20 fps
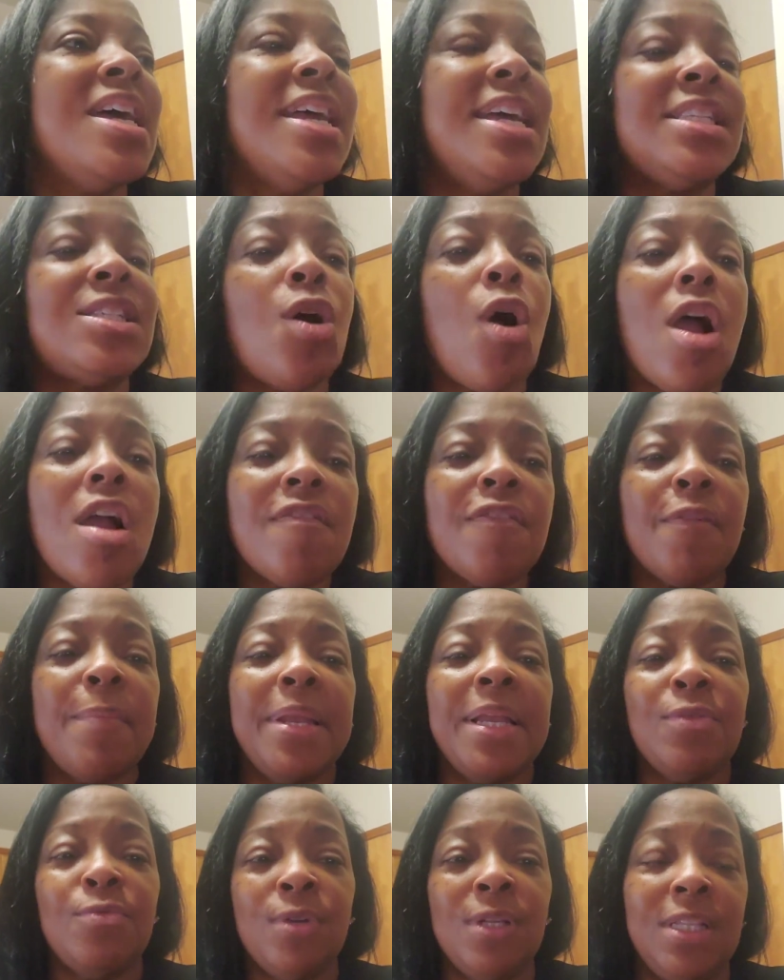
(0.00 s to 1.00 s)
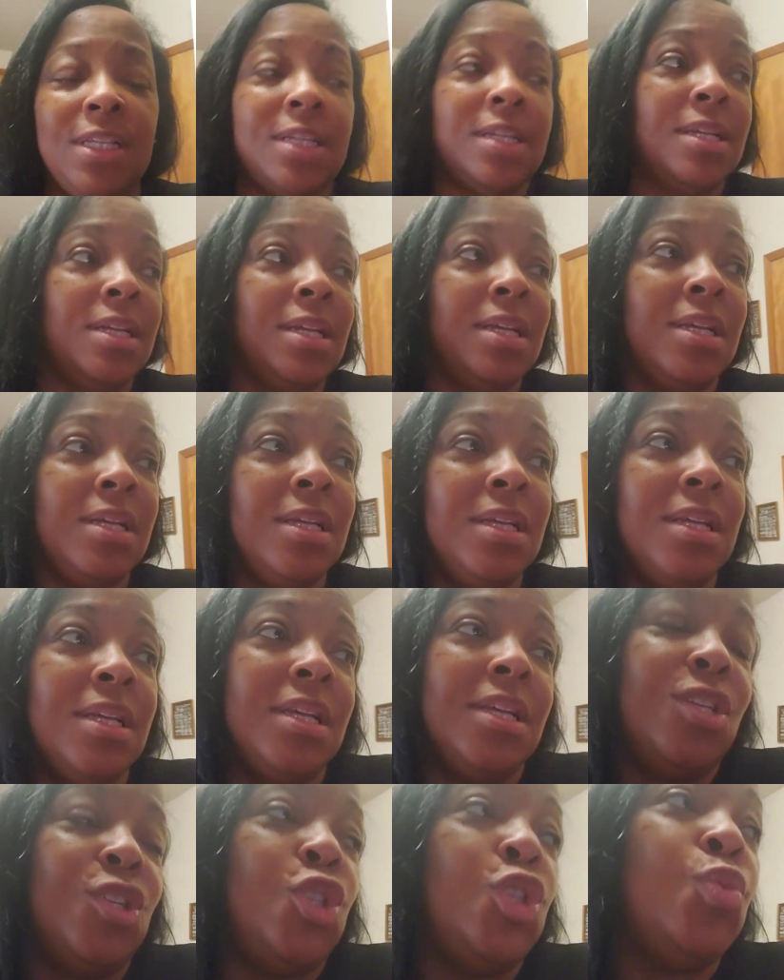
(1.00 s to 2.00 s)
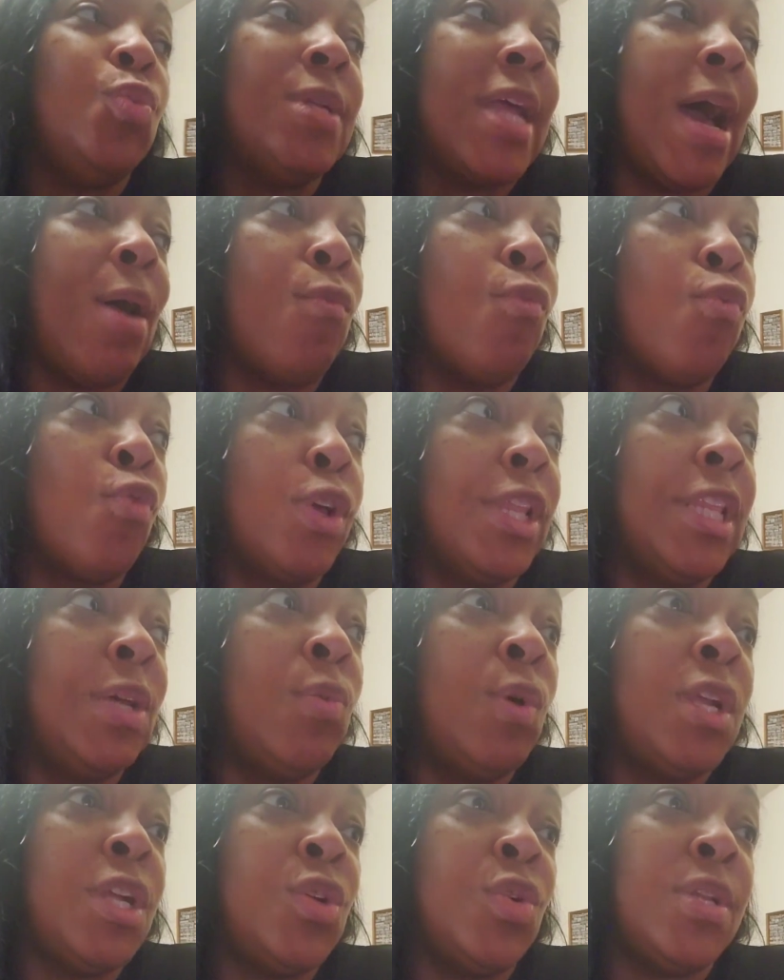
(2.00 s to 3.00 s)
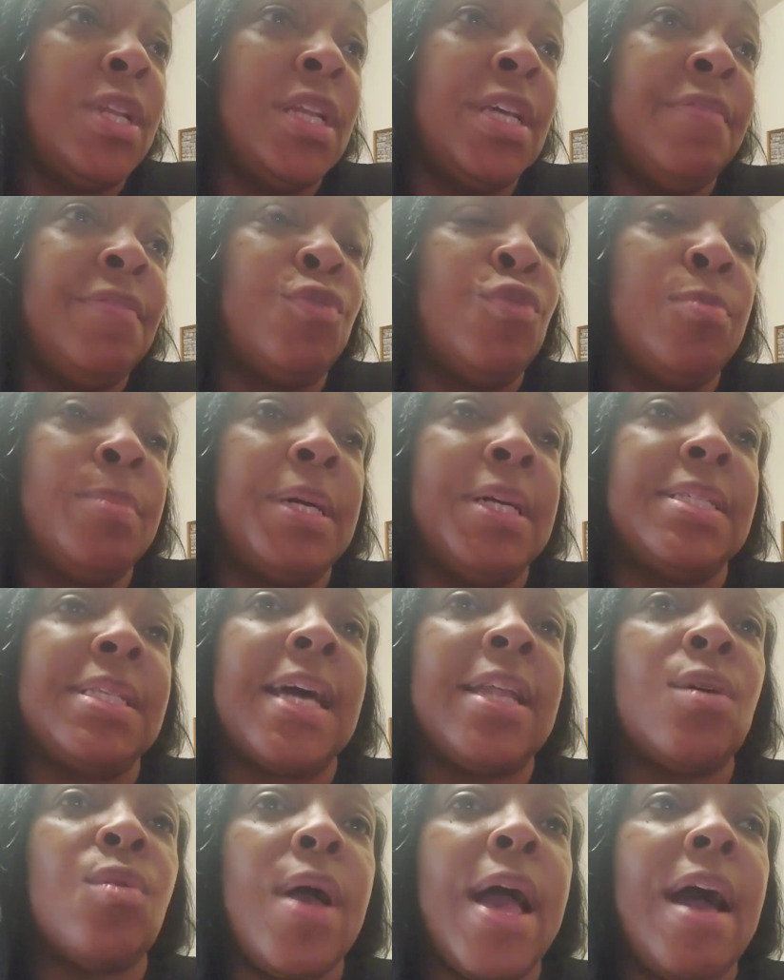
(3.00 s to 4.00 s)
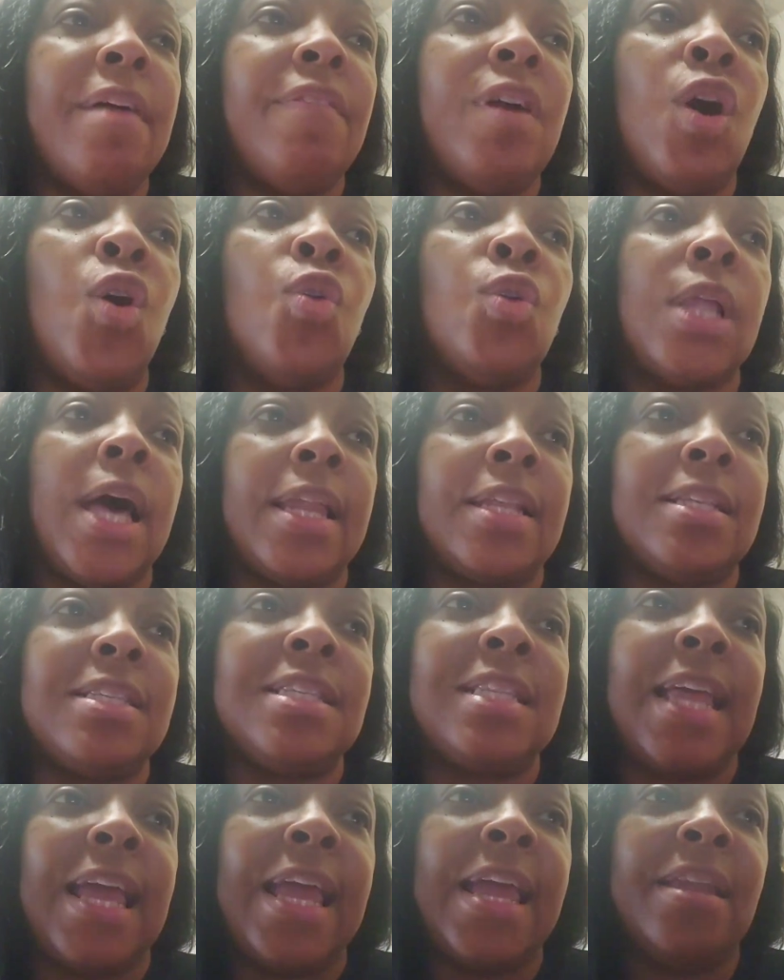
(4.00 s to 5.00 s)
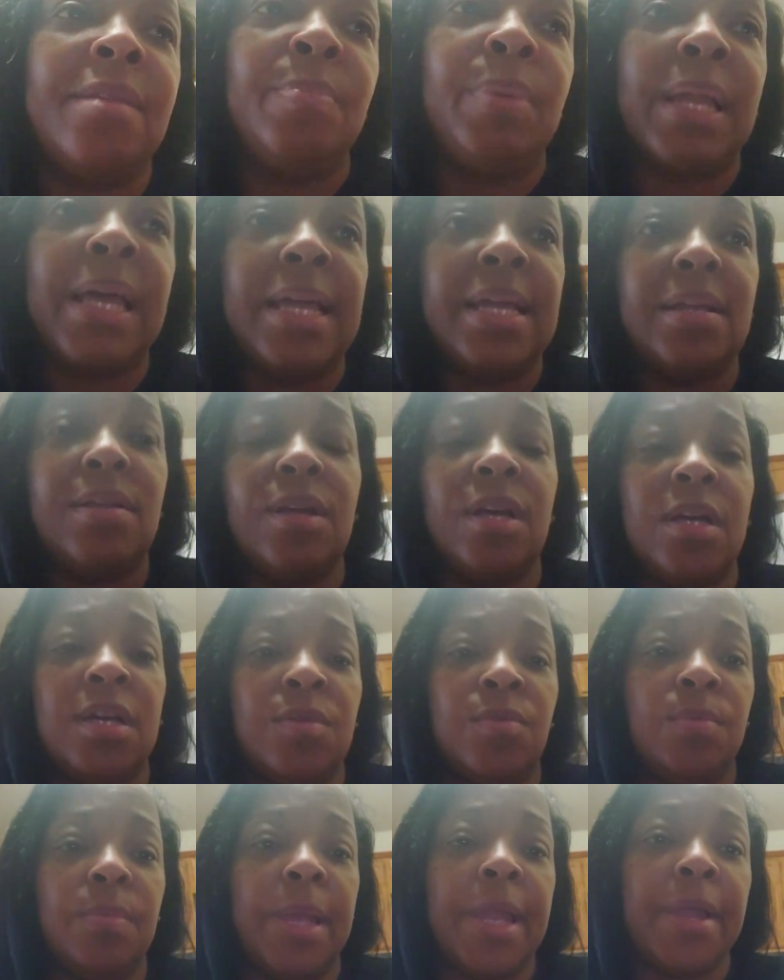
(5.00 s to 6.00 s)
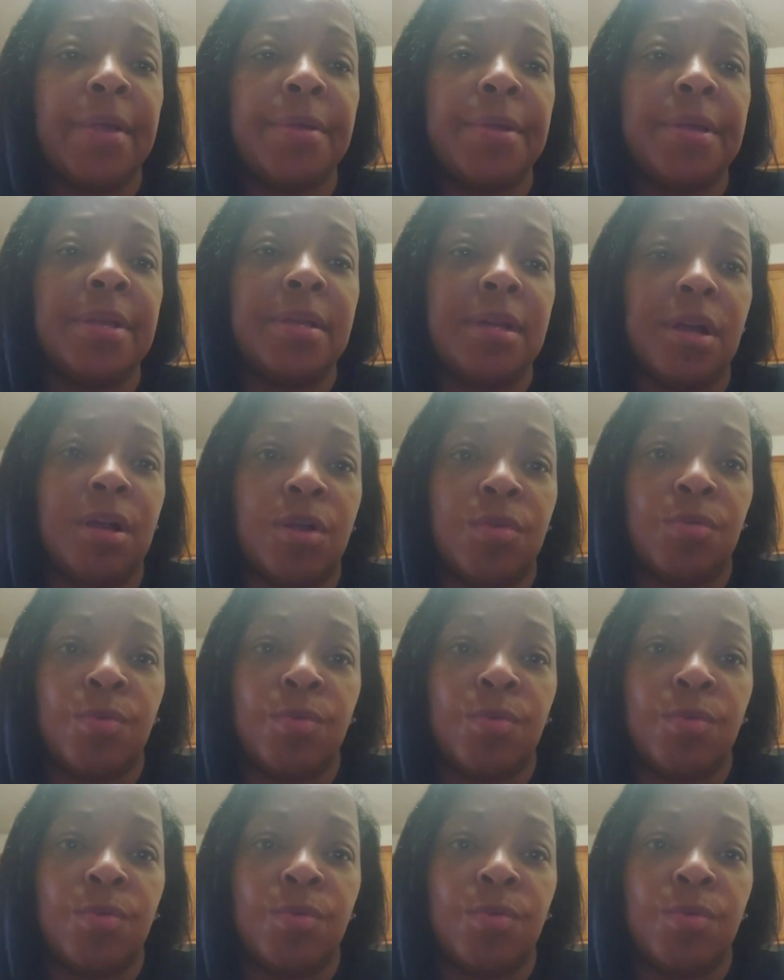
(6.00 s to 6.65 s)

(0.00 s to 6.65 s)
it's hard for me to really do what I really want to do in the living room because I don't have a whole lot of stand plate area